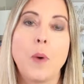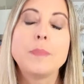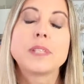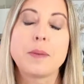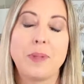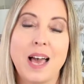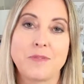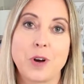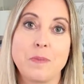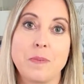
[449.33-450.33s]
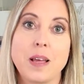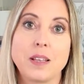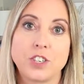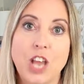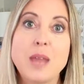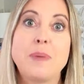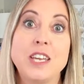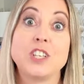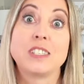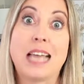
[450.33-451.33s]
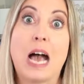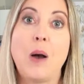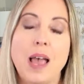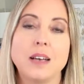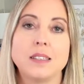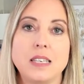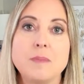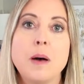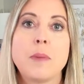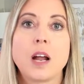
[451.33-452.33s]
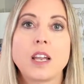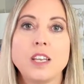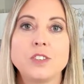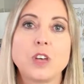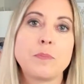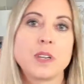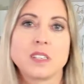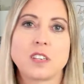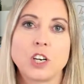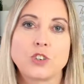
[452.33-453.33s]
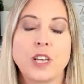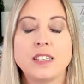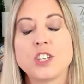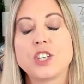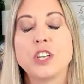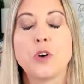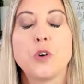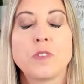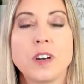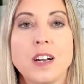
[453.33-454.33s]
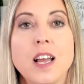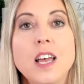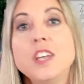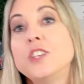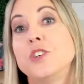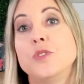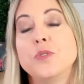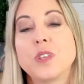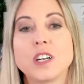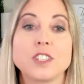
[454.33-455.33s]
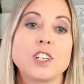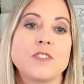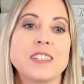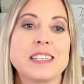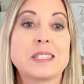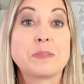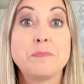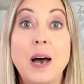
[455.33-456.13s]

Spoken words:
website platform, Shine Pages, now has email marketing, so I'm gonna start transitioning over to their services.